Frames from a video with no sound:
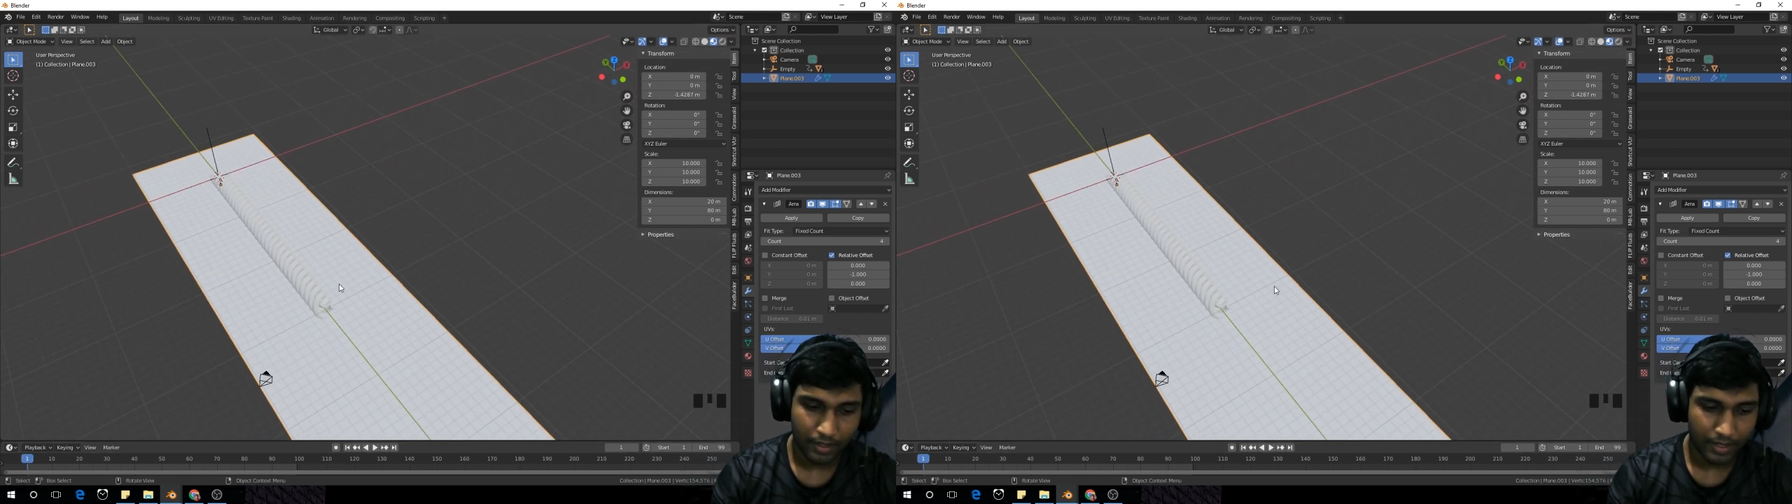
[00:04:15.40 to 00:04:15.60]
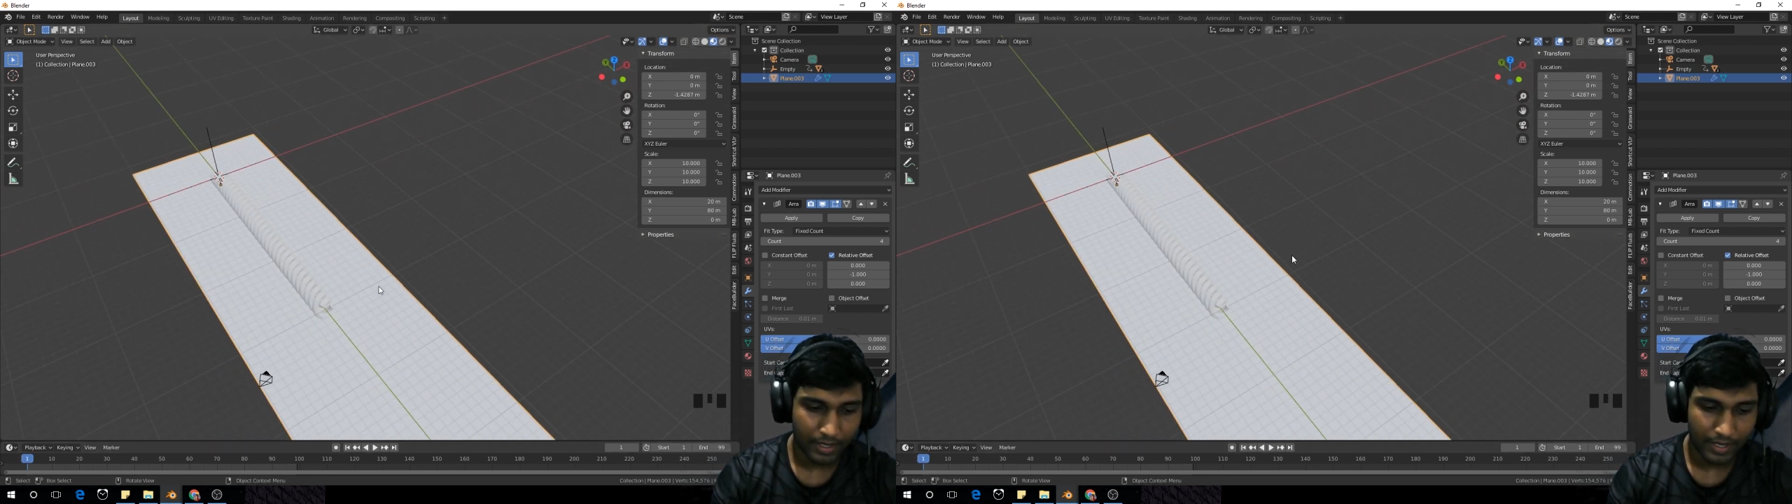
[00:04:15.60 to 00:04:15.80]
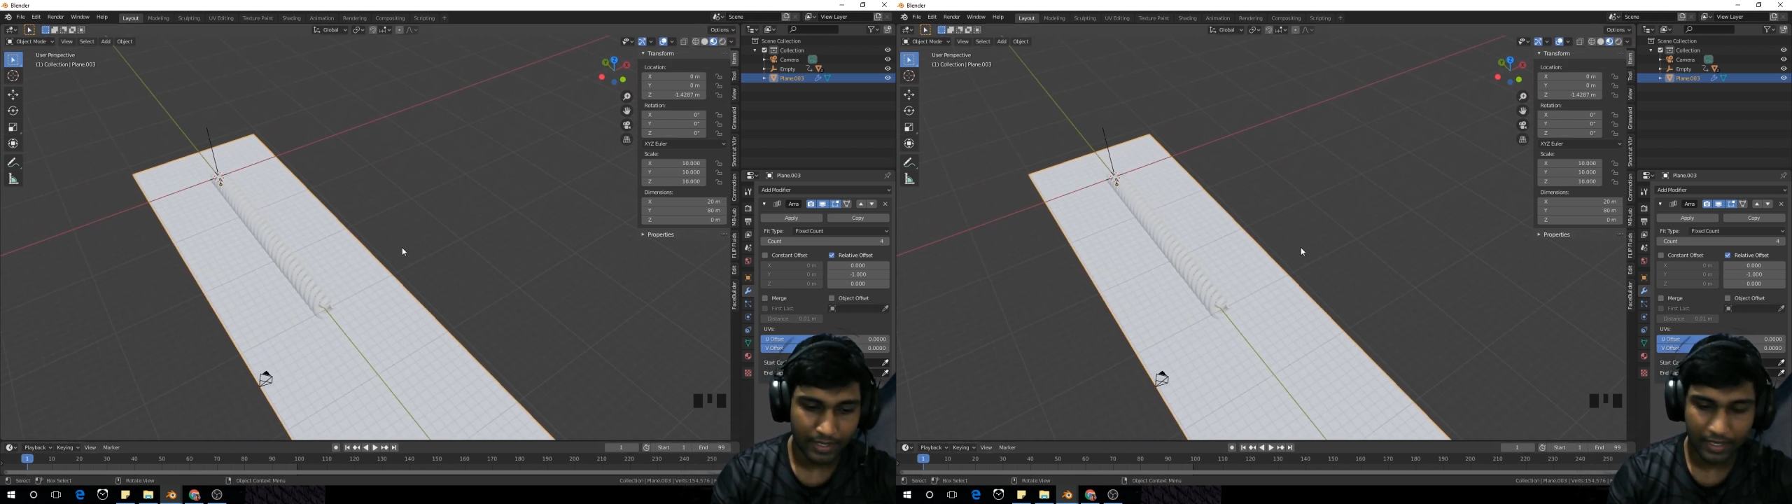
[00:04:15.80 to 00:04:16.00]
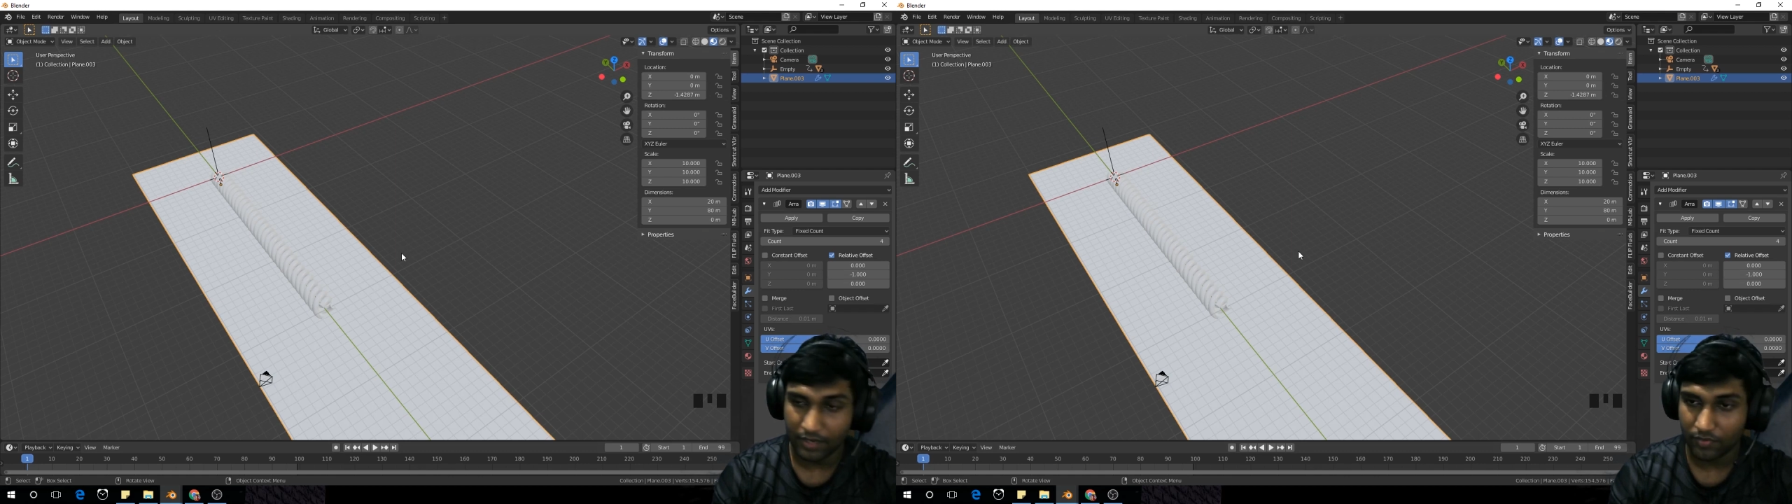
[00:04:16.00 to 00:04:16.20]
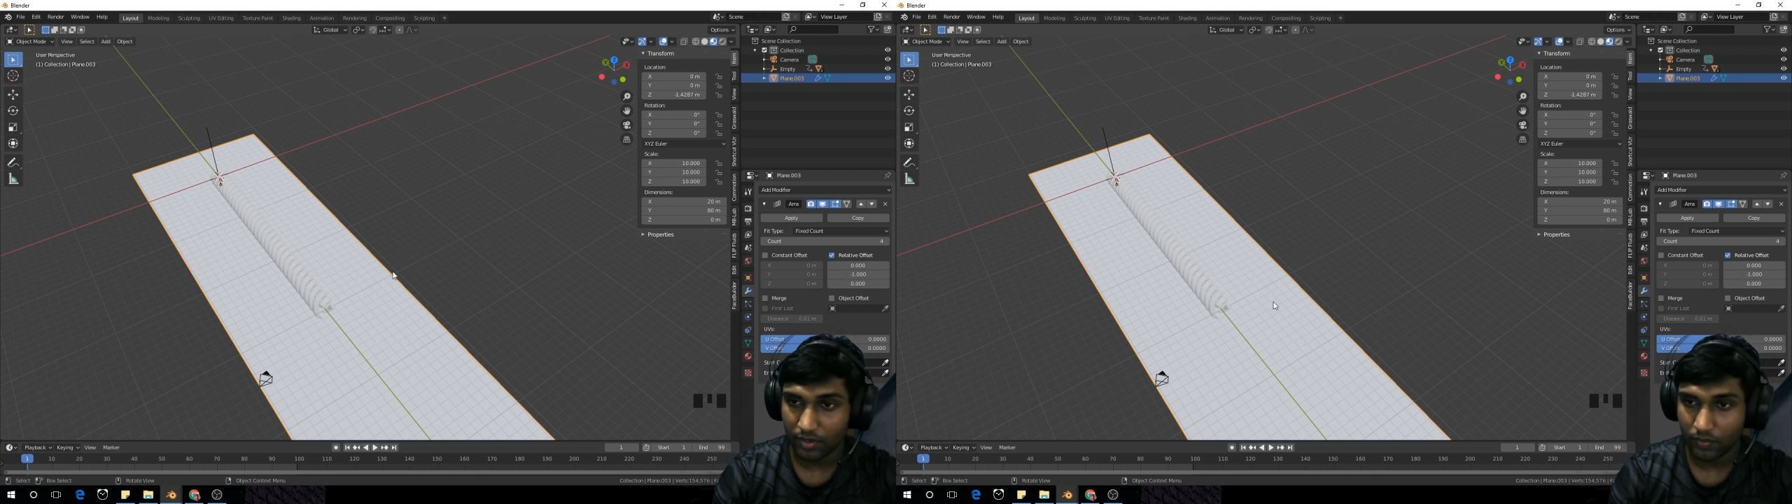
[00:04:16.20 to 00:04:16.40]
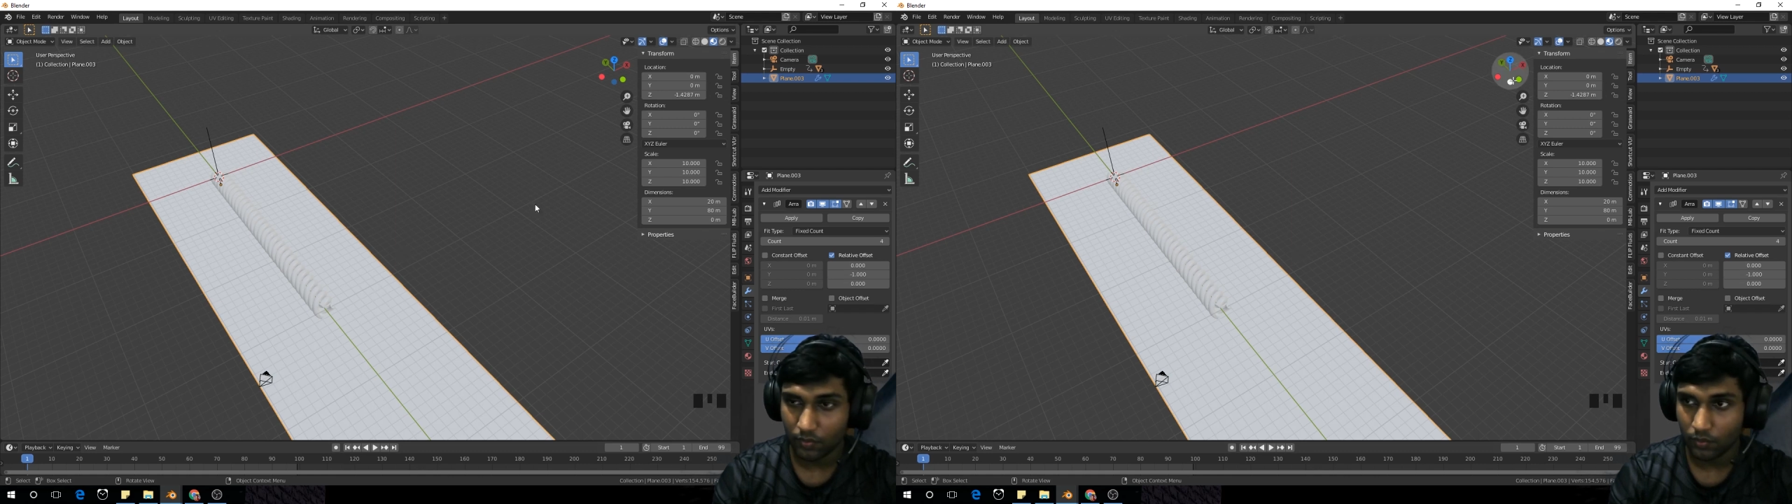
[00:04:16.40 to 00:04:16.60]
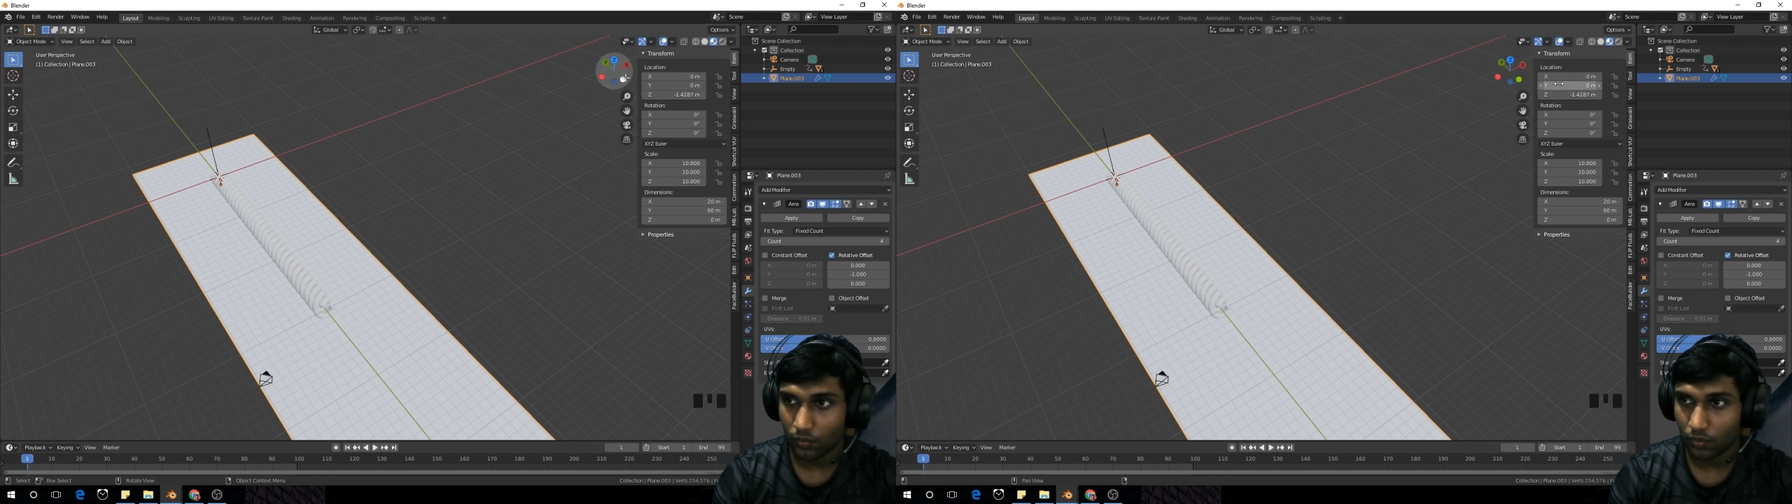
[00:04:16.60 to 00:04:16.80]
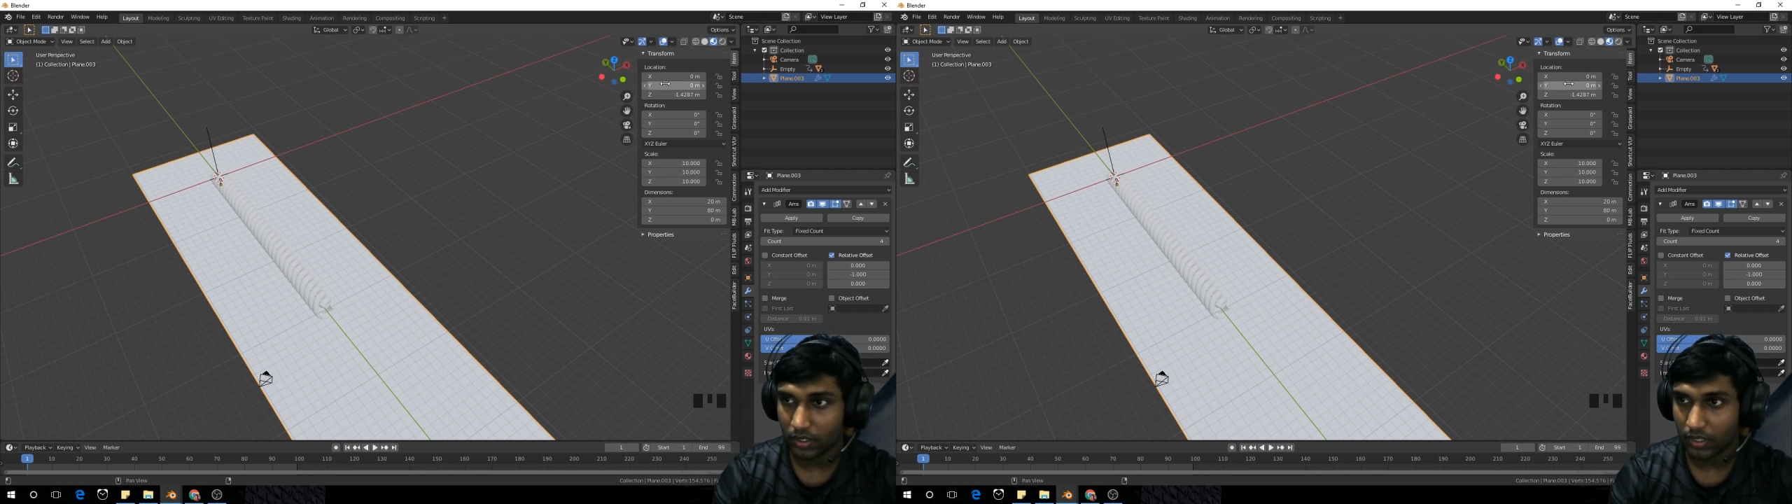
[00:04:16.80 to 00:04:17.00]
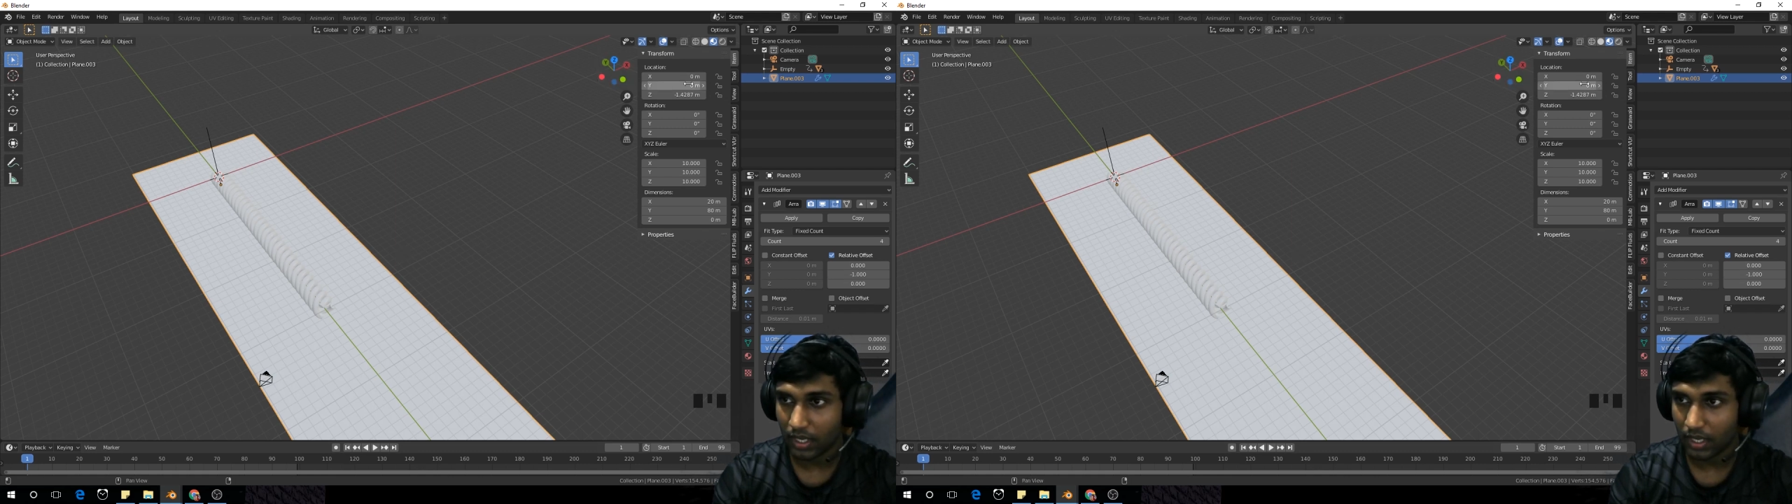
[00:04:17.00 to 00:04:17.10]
add a keyframe with